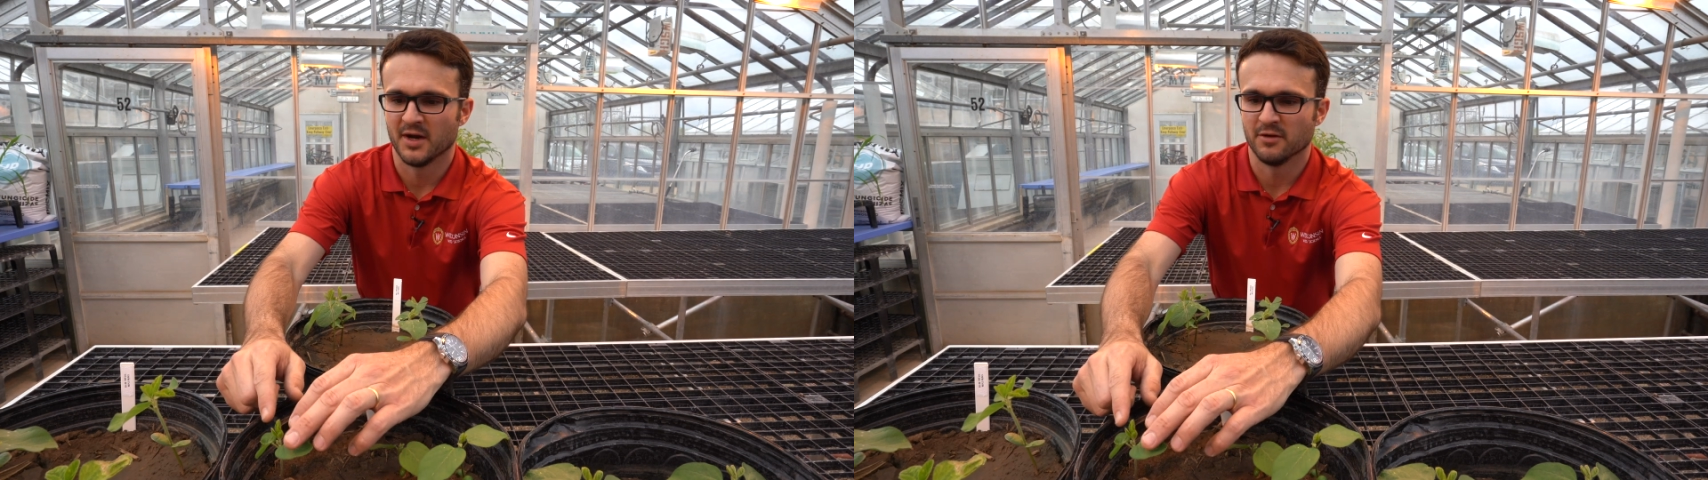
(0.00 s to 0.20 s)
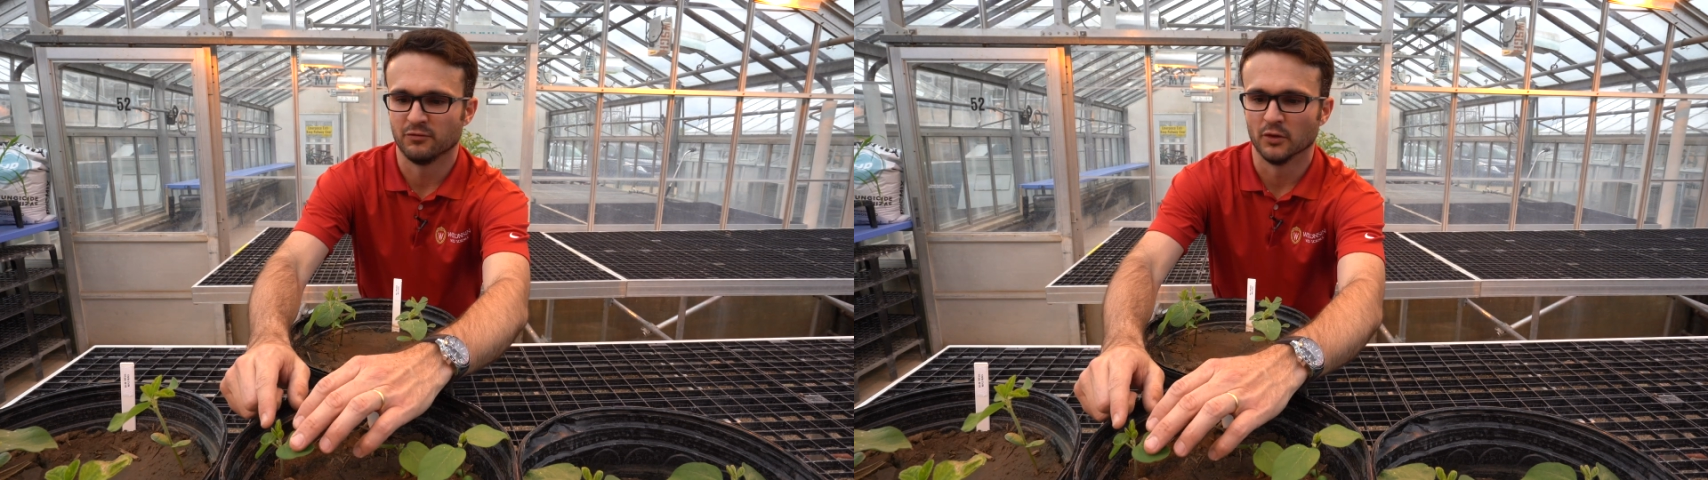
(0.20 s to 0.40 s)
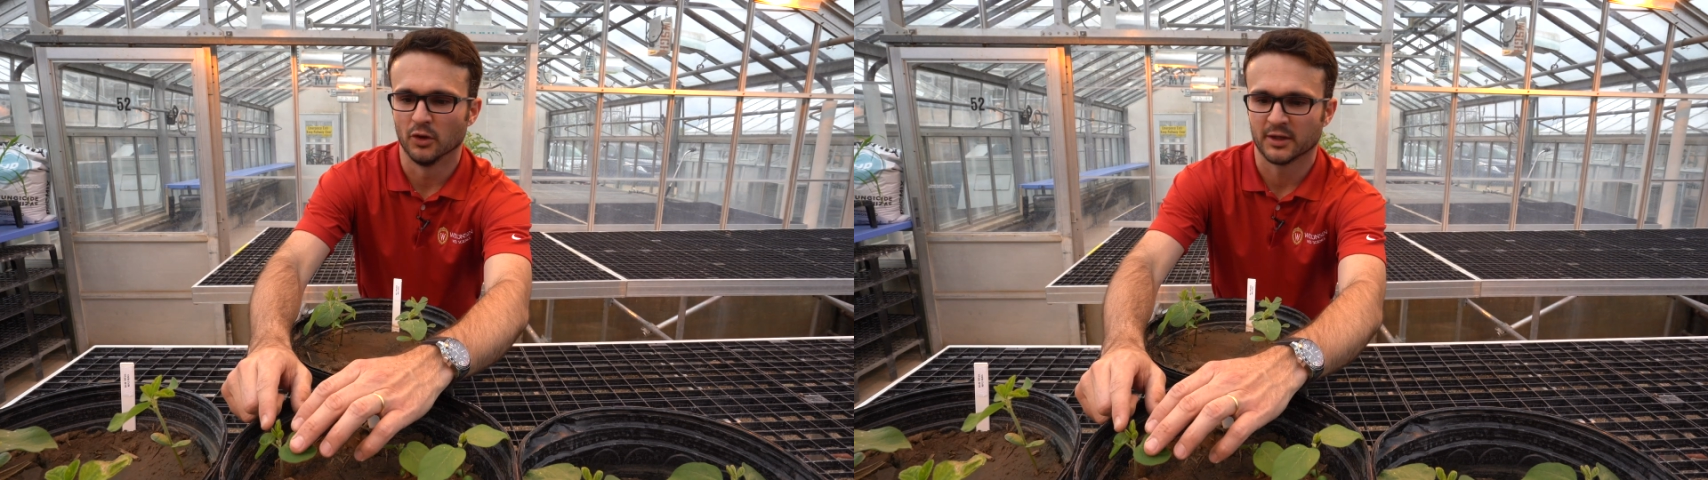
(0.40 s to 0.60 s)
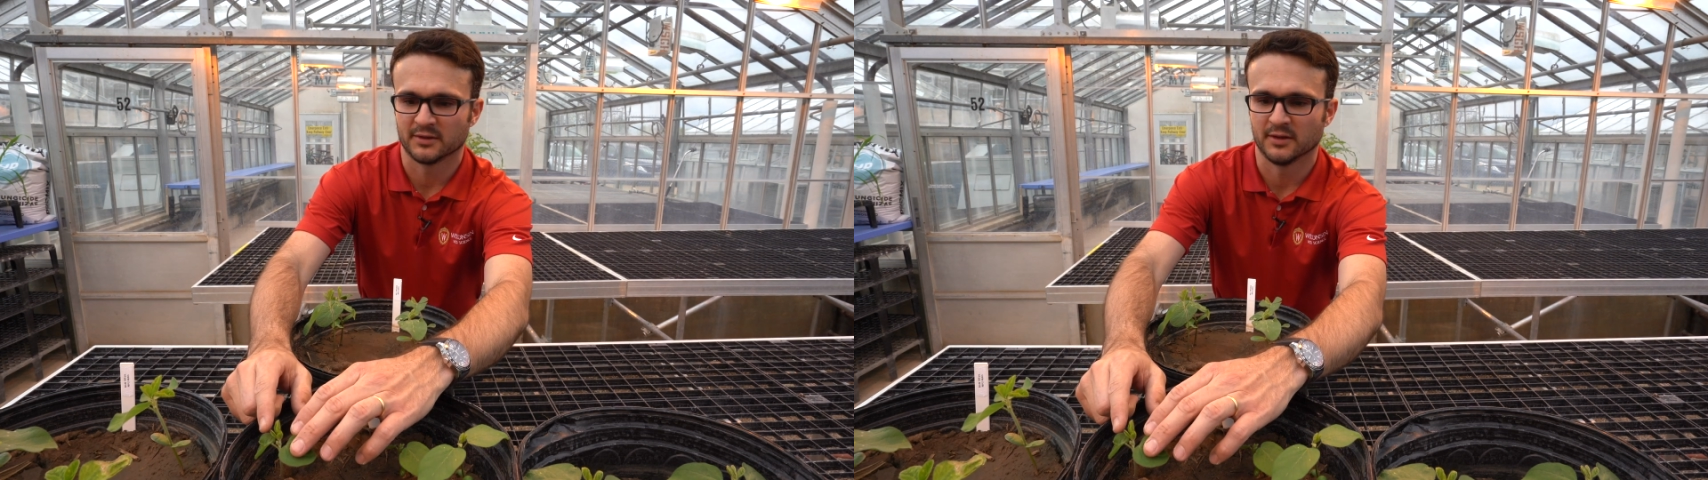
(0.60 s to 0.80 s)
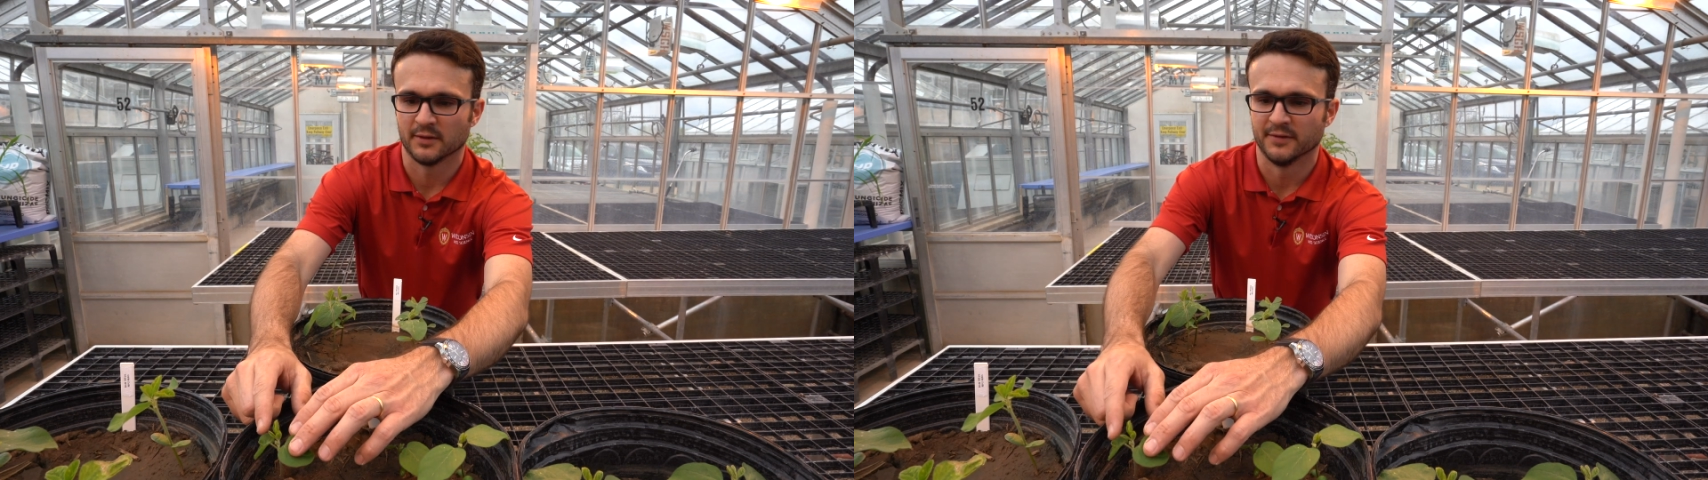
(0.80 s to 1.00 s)
And if you look at
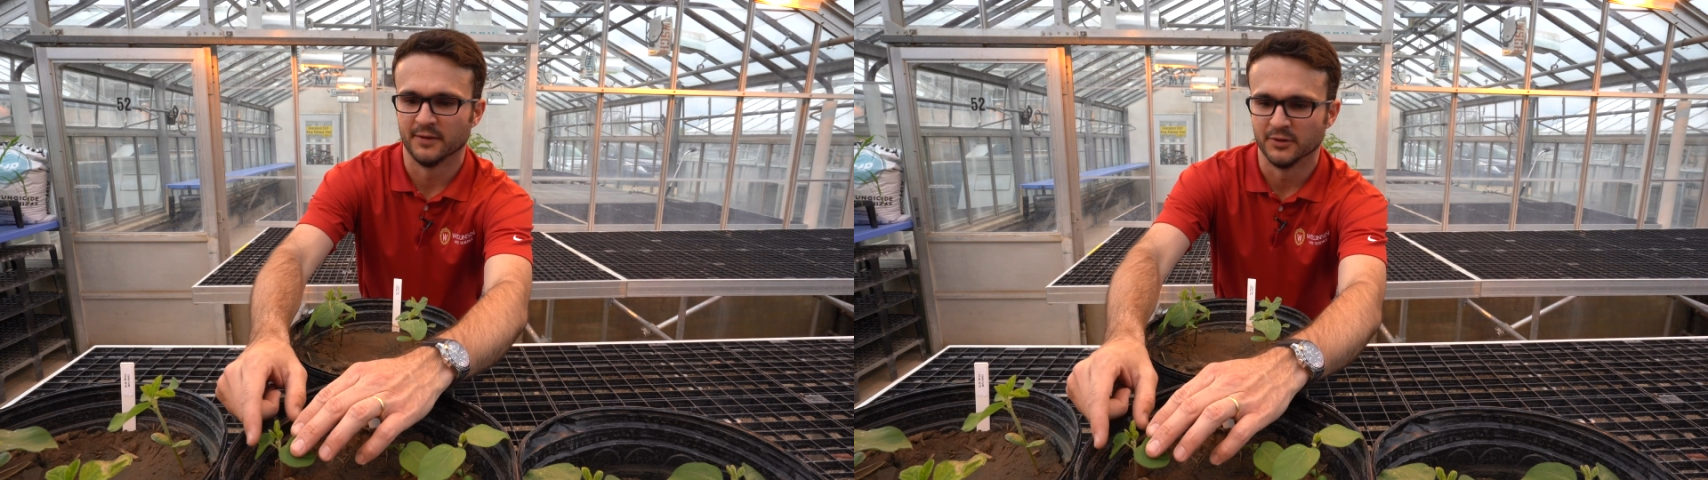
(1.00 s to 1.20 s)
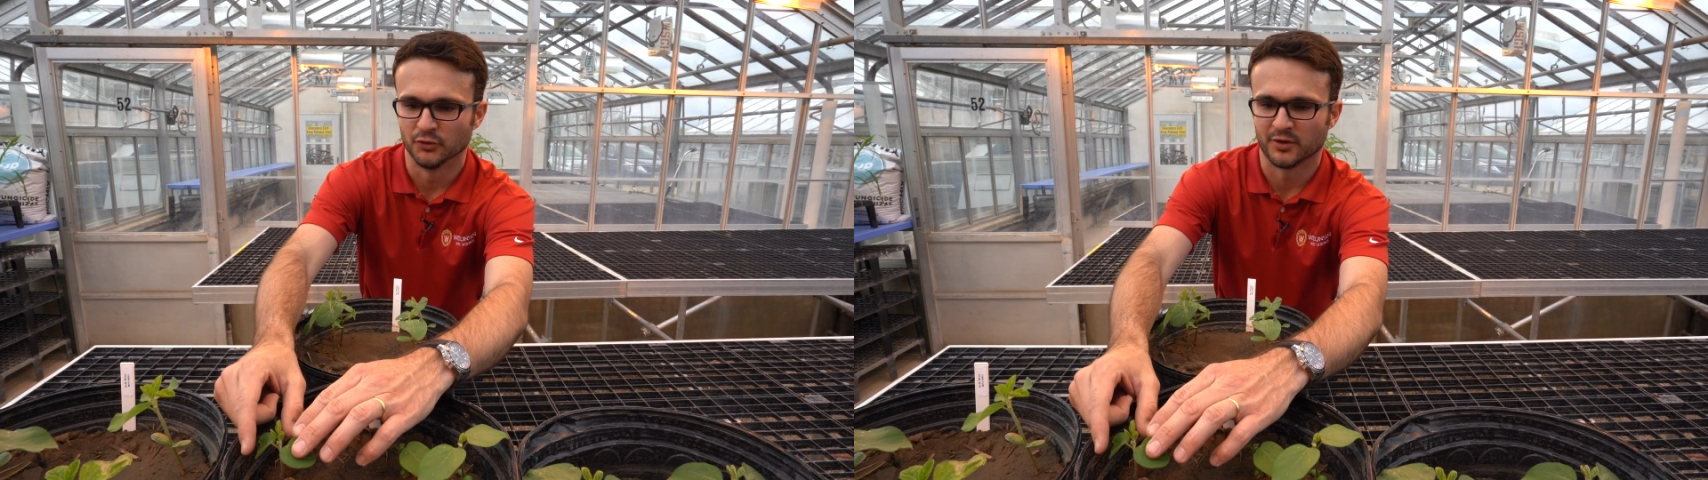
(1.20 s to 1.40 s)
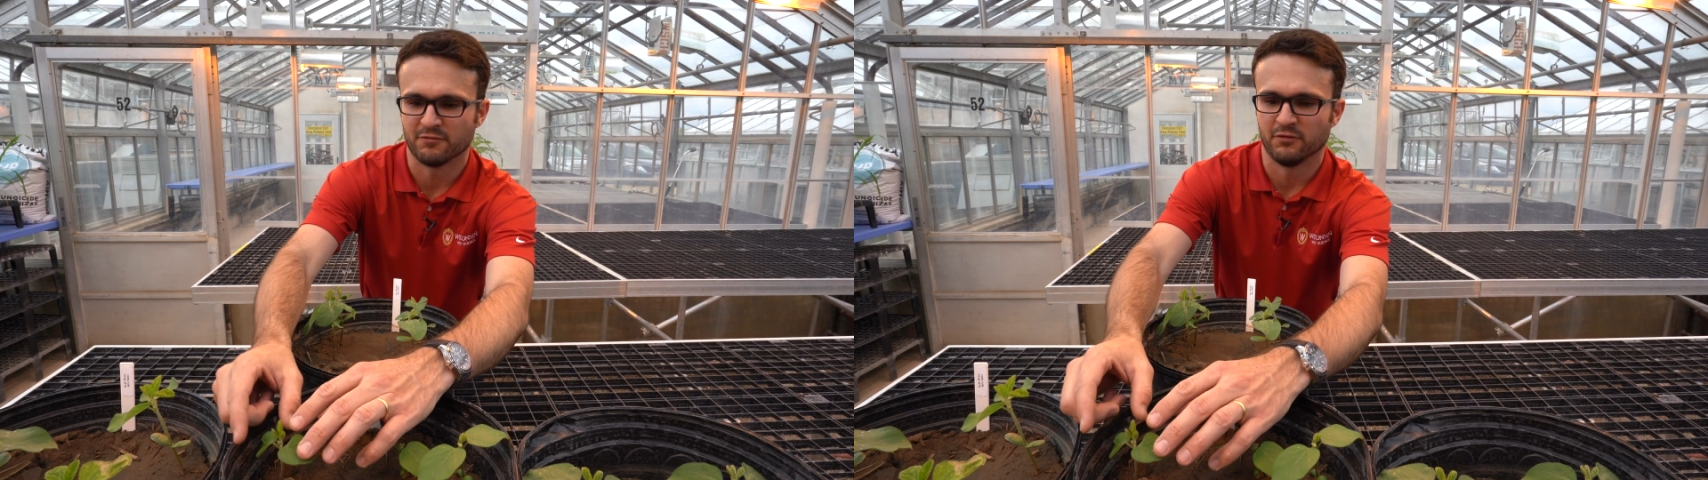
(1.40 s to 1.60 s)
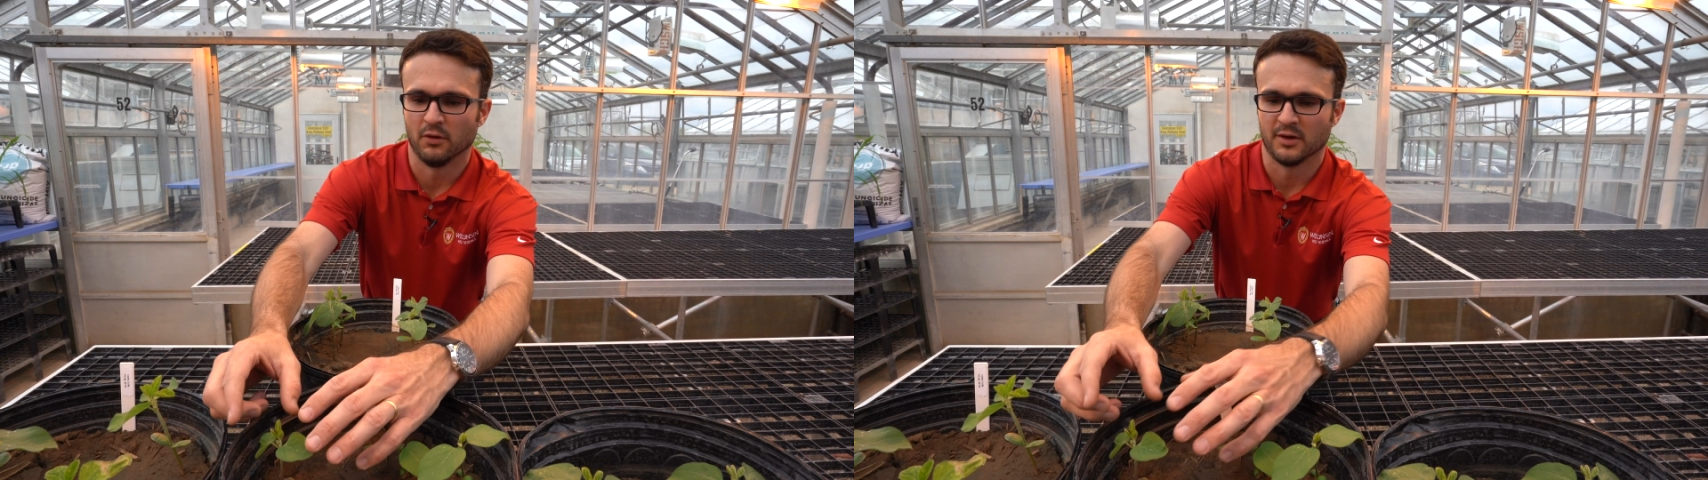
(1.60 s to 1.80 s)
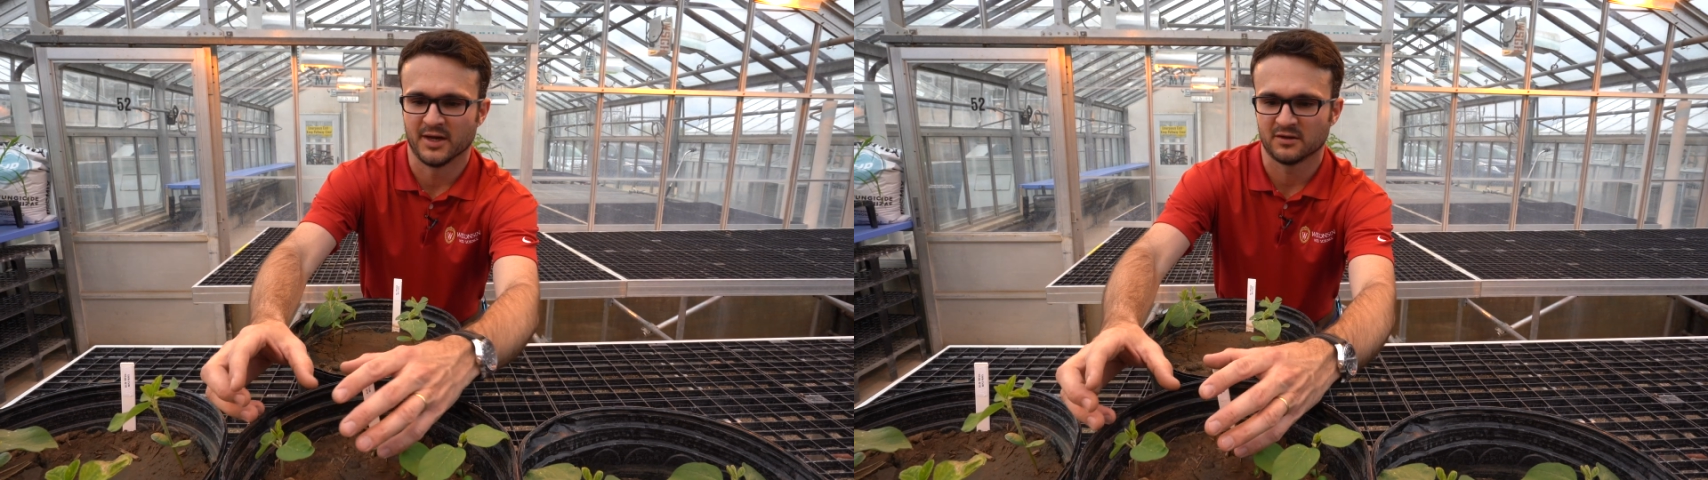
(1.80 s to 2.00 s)
the, the new
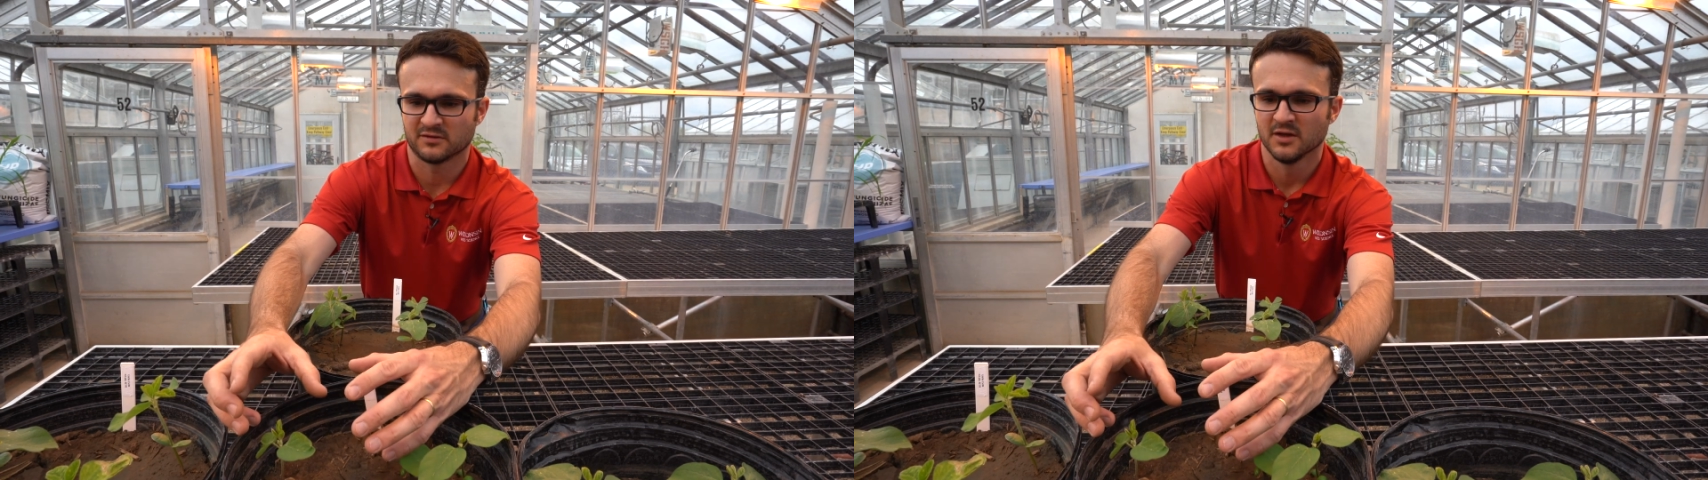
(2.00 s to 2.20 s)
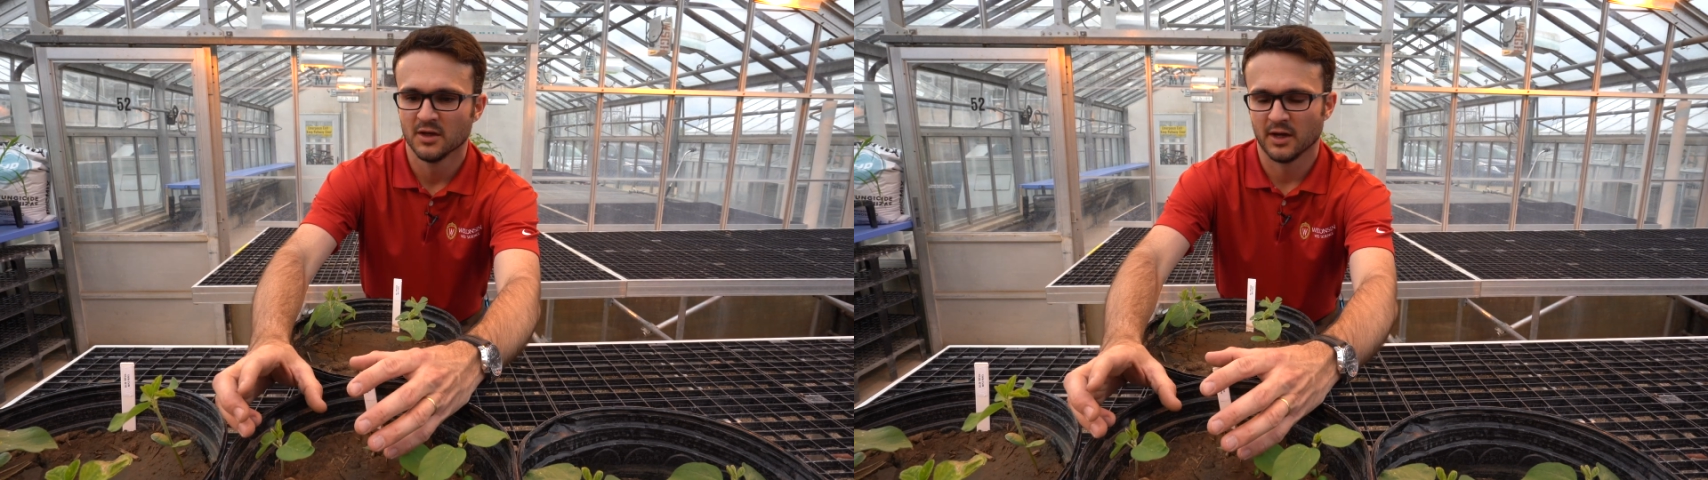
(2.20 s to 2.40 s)
trifoliates,